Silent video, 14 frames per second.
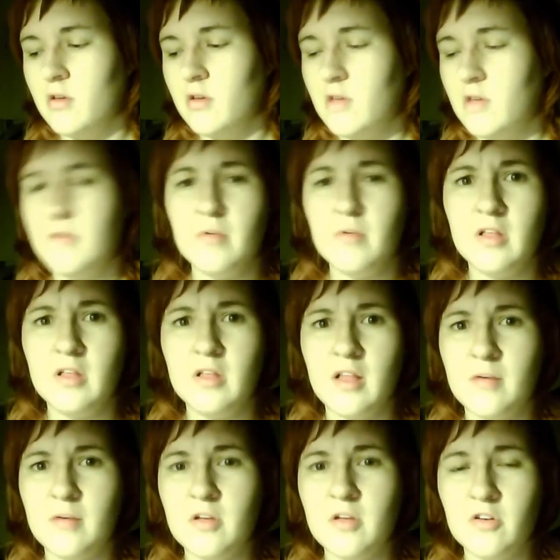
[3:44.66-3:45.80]
If you really
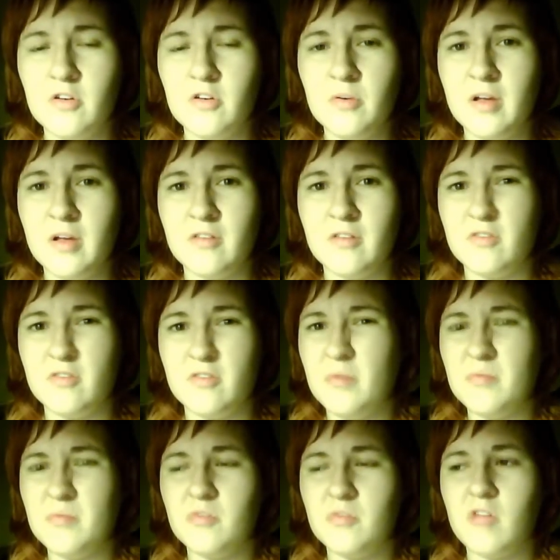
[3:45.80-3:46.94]
like what you're doing, don't
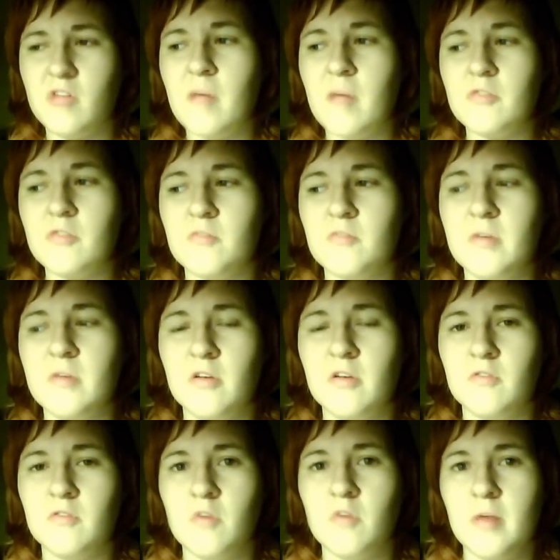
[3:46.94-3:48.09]
stop just
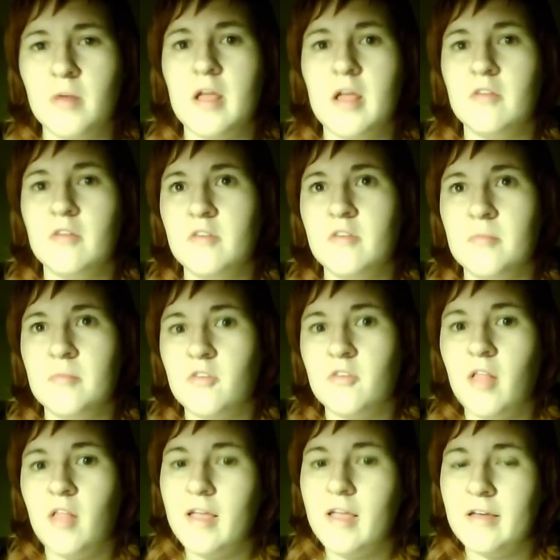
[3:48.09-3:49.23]
because nobody else seems to
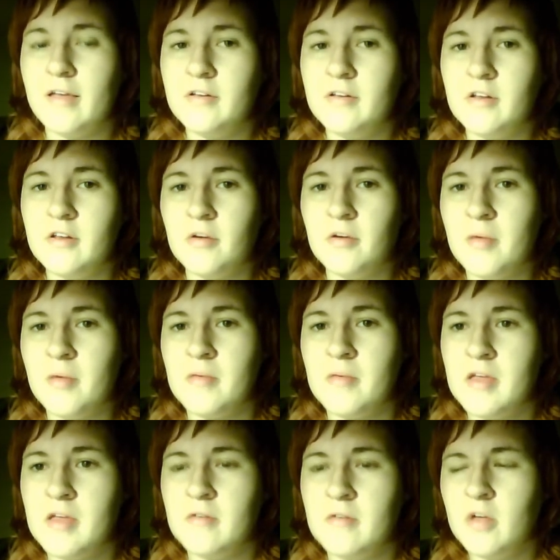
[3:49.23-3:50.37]
like it. You know,
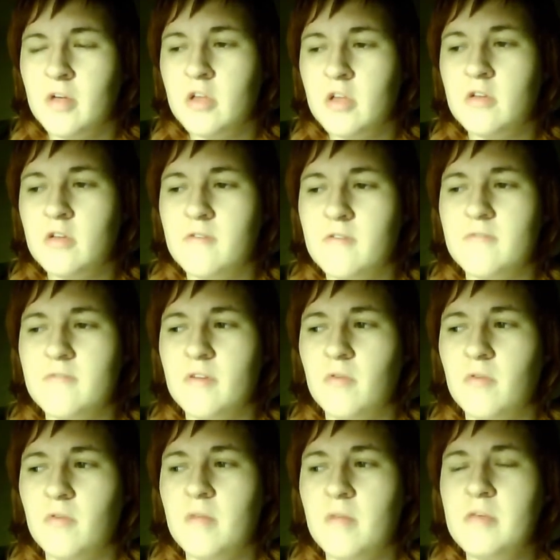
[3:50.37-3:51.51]
maybe you haven't found the
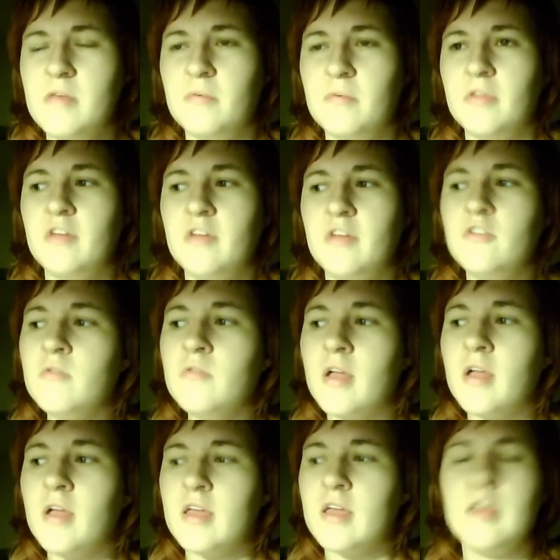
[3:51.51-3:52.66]
right people that do
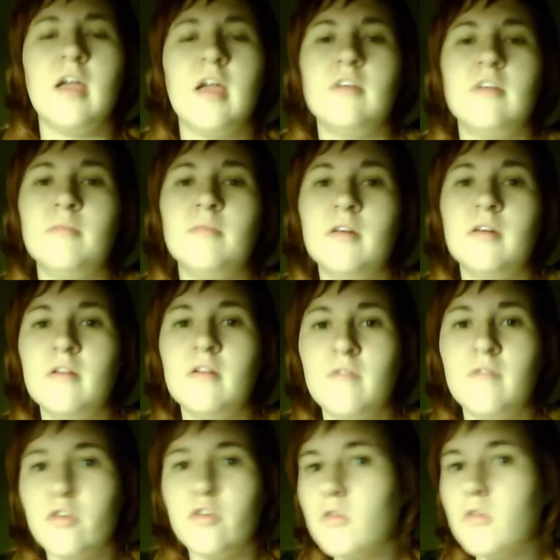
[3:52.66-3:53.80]
like it yet, but
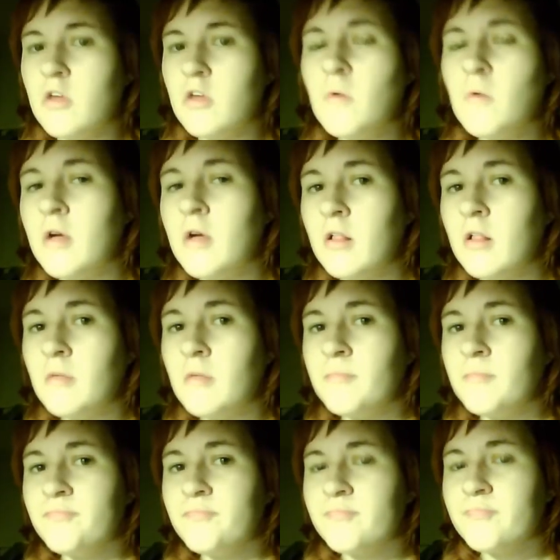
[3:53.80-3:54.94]
eventually you will,
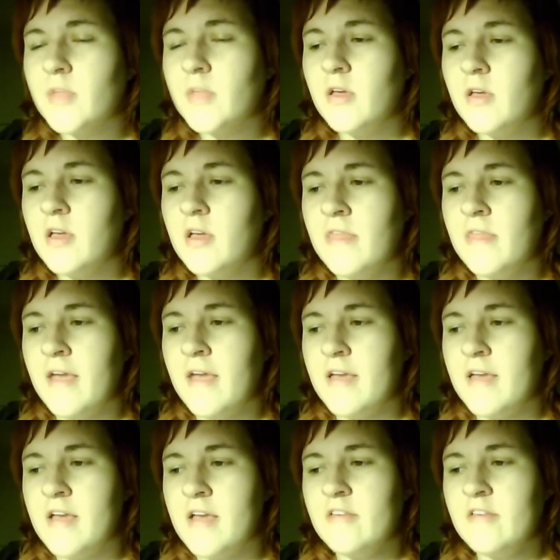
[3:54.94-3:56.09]
in that
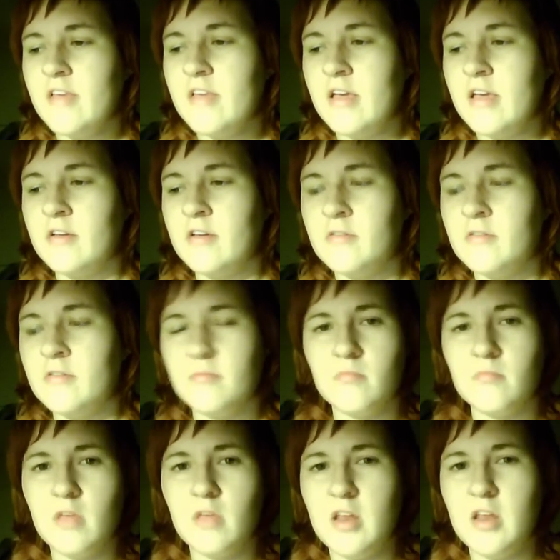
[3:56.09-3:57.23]
case, and
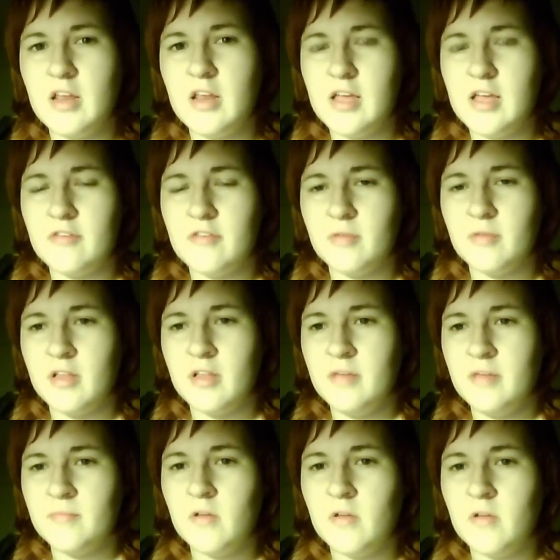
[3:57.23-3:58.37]
in any case, really.
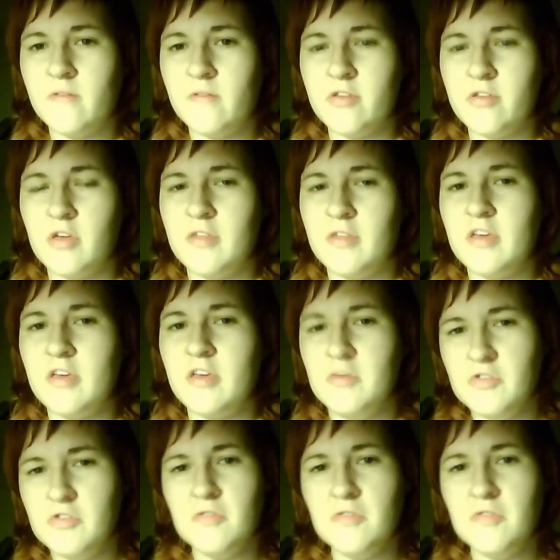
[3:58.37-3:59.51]
Eventually, I think you
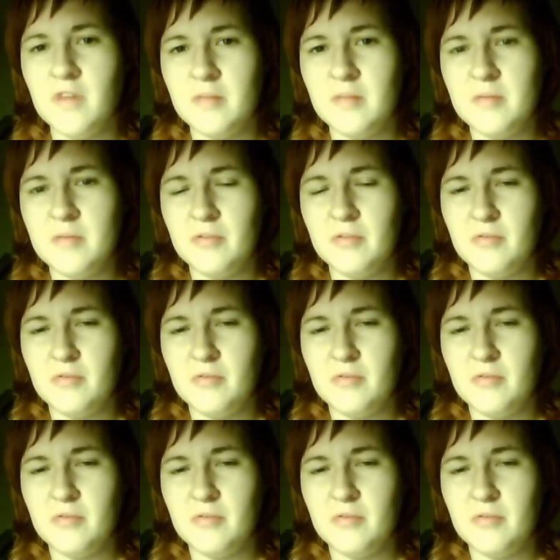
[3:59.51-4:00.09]
do find people